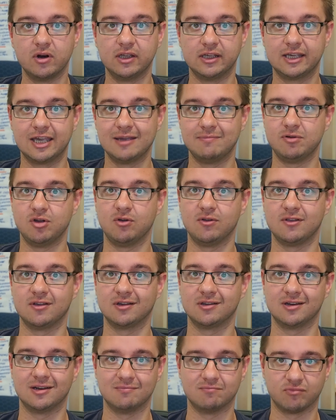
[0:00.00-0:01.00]
keep using
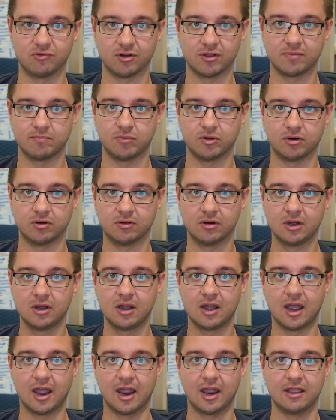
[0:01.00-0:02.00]
it in Brisbane.
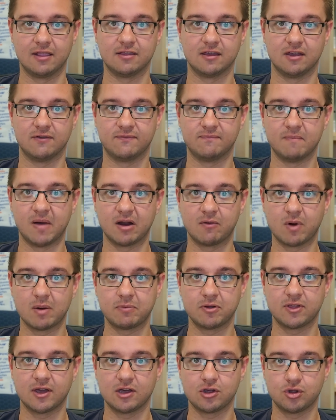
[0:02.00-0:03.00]
And if my
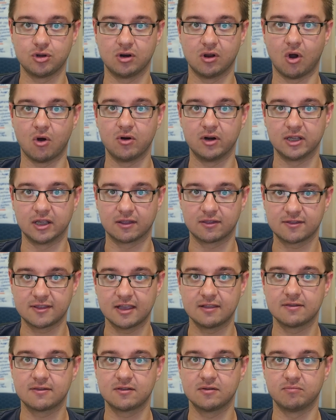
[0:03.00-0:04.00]
reputation only
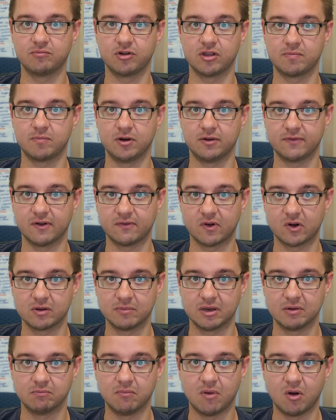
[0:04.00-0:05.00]
extends to Brisbane, if I've only
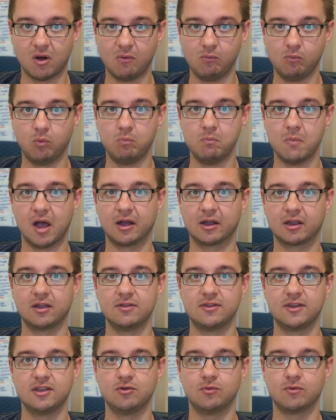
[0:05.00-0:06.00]
been
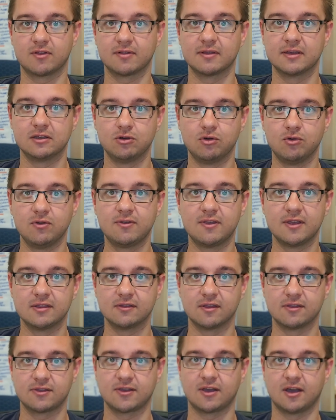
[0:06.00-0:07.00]
continuously using
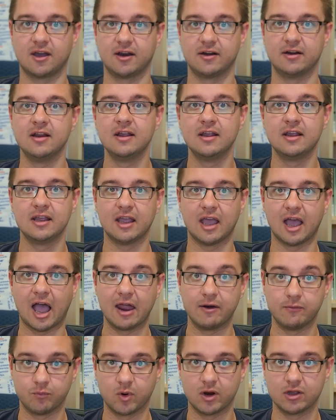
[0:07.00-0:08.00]
the sign
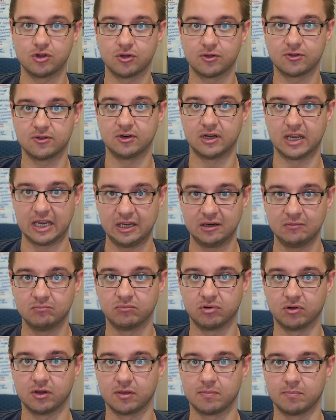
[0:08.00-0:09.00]
unregistered in
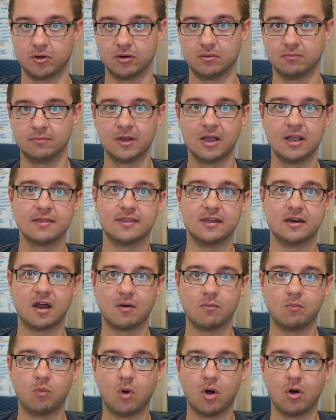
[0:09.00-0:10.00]
Brisbane, then I
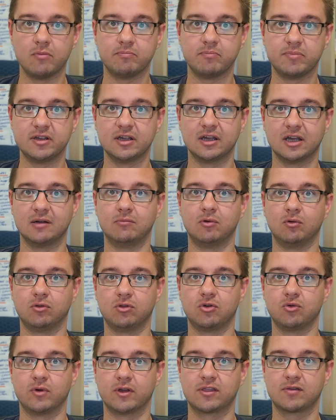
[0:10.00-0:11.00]
won't be able
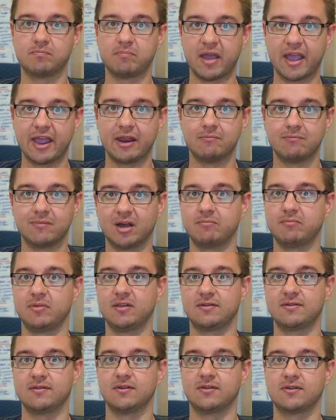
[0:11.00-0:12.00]
to expand my
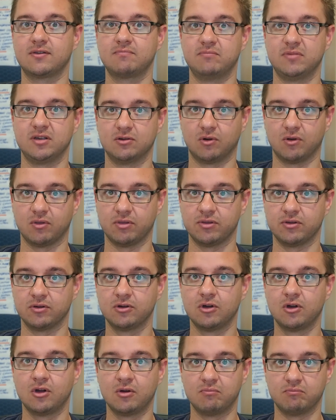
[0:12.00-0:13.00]
business beyond
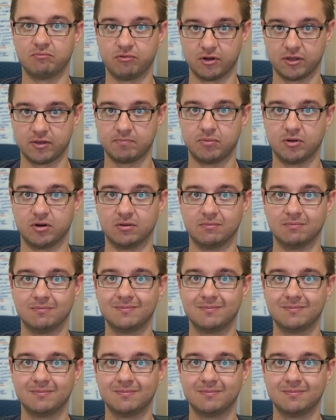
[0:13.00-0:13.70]
Brisbane.